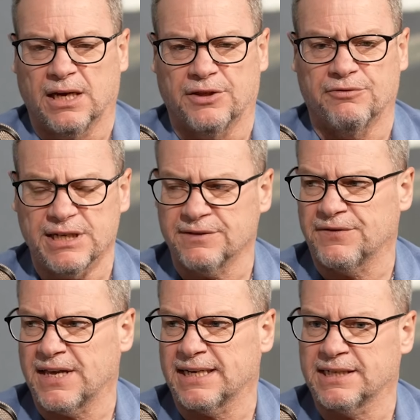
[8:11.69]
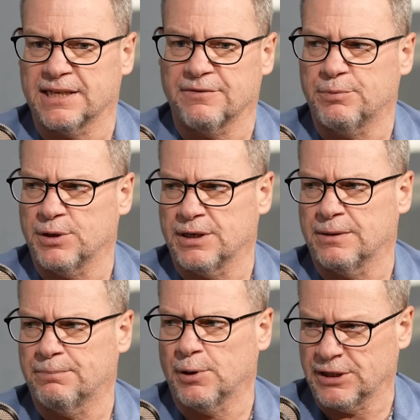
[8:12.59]
and the reason for that is they've put in
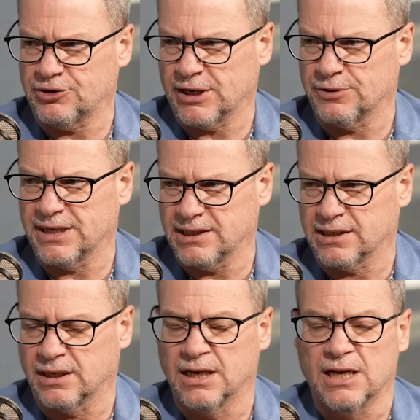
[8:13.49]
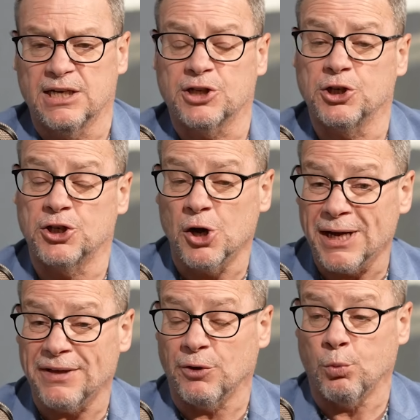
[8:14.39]
a poly track on the inside, so you
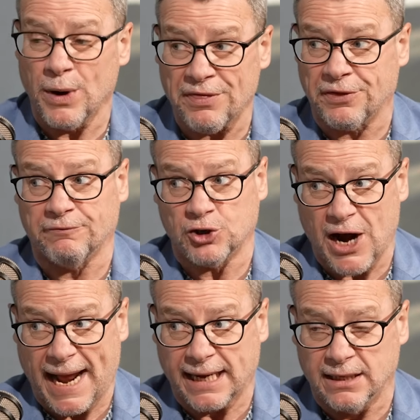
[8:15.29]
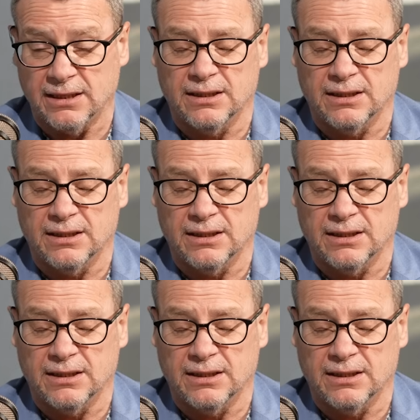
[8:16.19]
don't get the width of track.